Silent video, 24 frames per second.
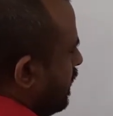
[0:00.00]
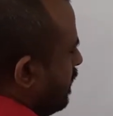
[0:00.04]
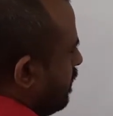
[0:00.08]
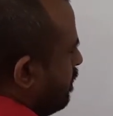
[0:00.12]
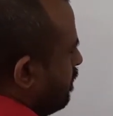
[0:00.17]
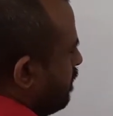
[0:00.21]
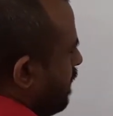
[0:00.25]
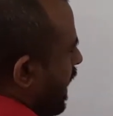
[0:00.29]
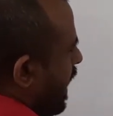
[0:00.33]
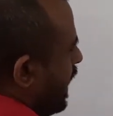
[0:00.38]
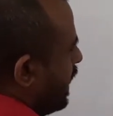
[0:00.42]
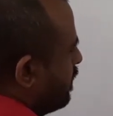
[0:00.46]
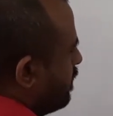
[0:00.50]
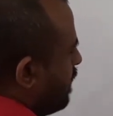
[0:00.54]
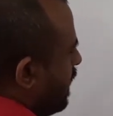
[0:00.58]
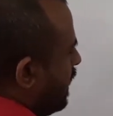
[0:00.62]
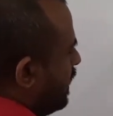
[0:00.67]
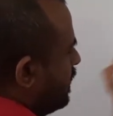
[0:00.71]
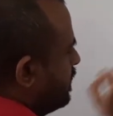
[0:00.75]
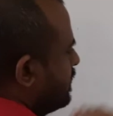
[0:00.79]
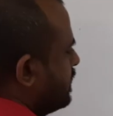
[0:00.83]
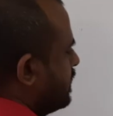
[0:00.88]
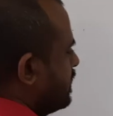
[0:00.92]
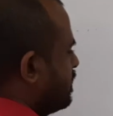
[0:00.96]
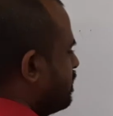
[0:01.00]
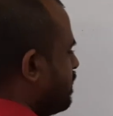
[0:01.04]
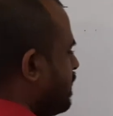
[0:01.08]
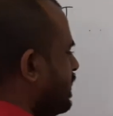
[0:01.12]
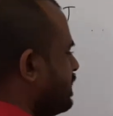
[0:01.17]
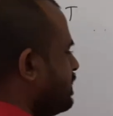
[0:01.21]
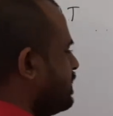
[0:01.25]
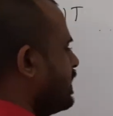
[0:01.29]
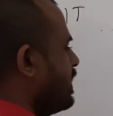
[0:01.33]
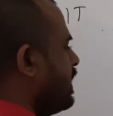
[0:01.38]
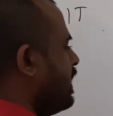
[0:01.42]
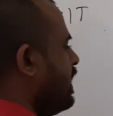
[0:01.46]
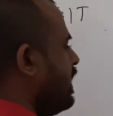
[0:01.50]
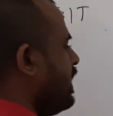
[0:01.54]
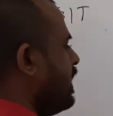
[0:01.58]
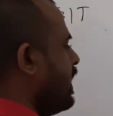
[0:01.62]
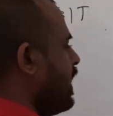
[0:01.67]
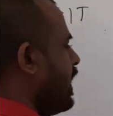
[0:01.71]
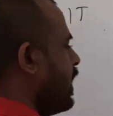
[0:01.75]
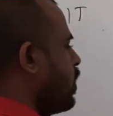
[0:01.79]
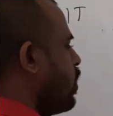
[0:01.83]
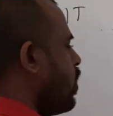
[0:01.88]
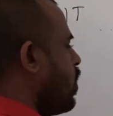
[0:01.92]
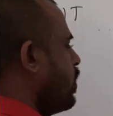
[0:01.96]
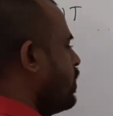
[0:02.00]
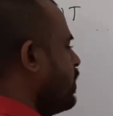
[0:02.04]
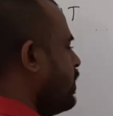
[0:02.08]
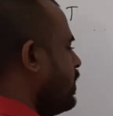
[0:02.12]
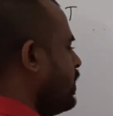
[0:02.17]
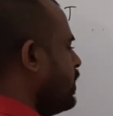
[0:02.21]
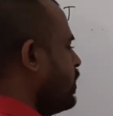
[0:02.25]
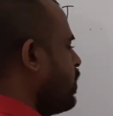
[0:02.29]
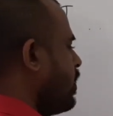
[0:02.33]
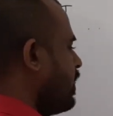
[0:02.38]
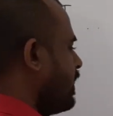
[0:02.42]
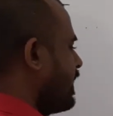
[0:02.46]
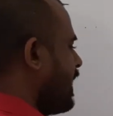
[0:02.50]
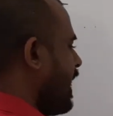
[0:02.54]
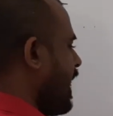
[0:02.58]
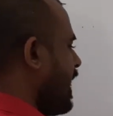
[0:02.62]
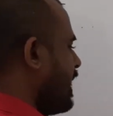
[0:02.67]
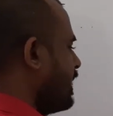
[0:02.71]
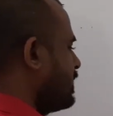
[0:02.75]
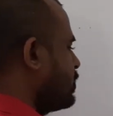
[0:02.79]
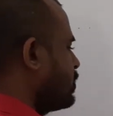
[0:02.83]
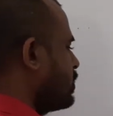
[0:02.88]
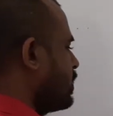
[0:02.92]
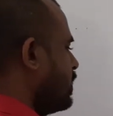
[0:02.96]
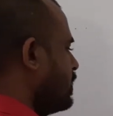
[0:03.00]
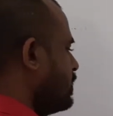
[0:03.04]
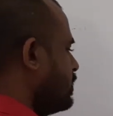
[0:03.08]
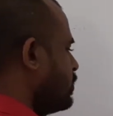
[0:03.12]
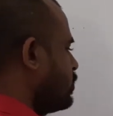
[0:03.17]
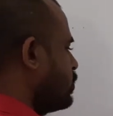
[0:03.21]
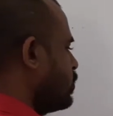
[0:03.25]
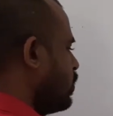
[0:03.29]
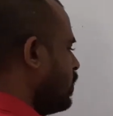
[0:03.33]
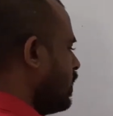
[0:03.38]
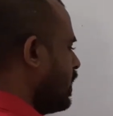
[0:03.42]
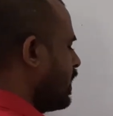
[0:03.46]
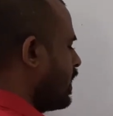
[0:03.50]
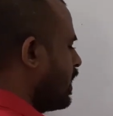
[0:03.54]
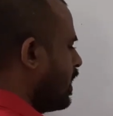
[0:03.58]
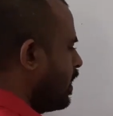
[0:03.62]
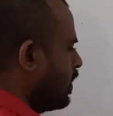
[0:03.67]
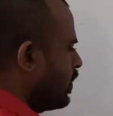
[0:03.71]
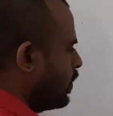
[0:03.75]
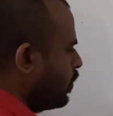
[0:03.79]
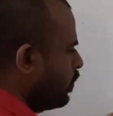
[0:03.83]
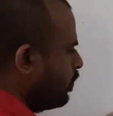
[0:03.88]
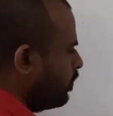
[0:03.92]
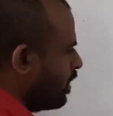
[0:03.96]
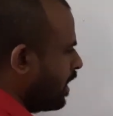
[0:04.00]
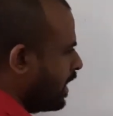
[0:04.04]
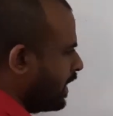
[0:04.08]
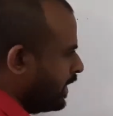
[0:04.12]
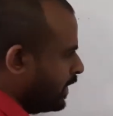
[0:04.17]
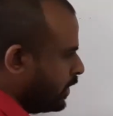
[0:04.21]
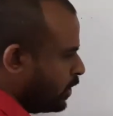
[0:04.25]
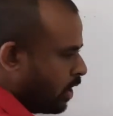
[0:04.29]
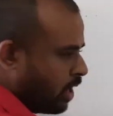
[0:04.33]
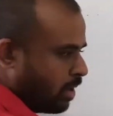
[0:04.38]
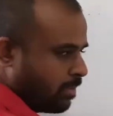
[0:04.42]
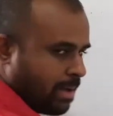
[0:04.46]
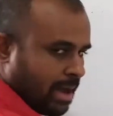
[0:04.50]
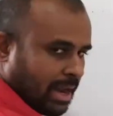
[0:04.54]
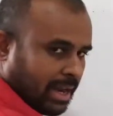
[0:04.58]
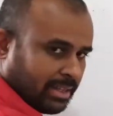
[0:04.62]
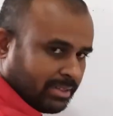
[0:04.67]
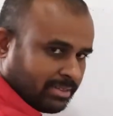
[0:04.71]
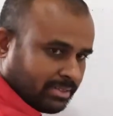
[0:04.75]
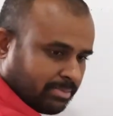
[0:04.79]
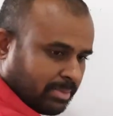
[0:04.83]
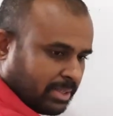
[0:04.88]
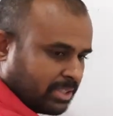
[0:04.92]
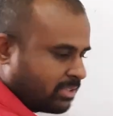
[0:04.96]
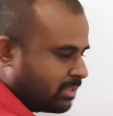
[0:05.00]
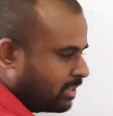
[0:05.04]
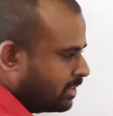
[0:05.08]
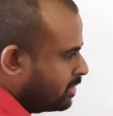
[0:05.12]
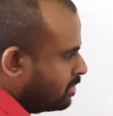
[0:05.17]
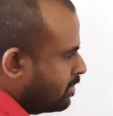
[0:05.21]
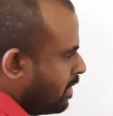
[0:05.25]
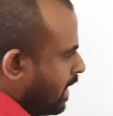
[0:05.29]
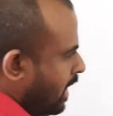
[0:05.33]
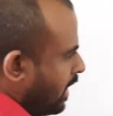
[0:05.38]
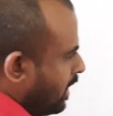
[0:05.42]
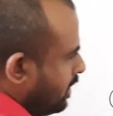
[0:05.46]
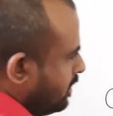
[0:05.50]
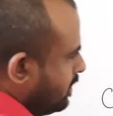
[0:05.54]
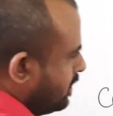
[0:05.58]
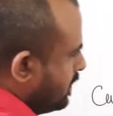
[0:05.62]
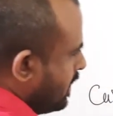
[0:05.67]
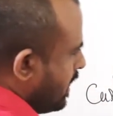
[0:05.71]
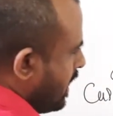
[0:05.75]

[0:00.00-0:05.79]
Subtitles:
bank balances, basically according to your cash control account, you find your balance, business balance,